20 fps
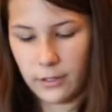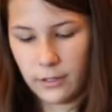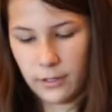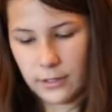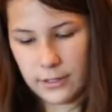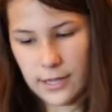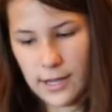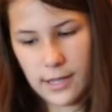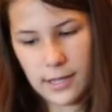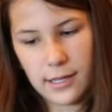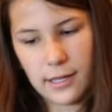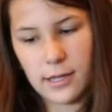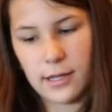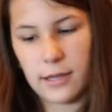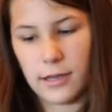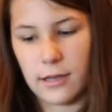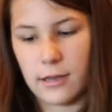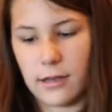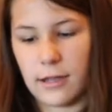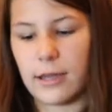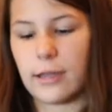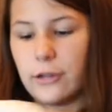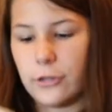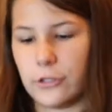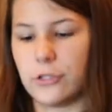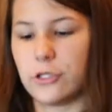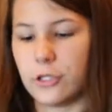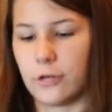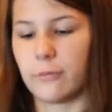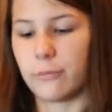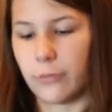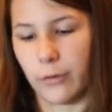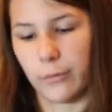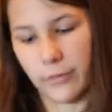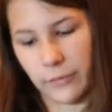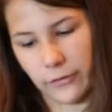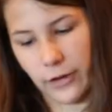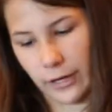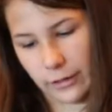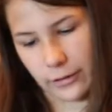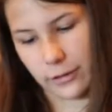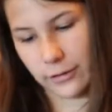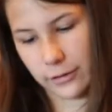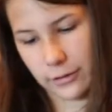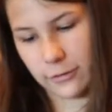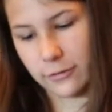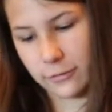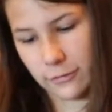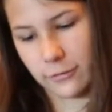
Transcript: You take it and you kind of jump rope effect it.